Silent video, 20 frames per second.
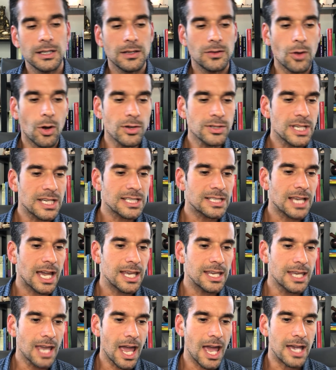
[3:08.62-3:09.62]
Those that say
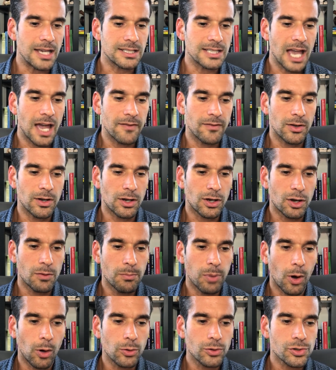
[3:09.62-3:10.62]
yes have a
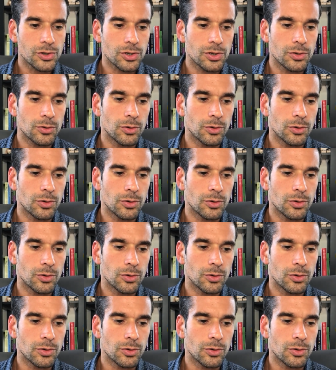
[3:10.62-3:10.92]
compulsion,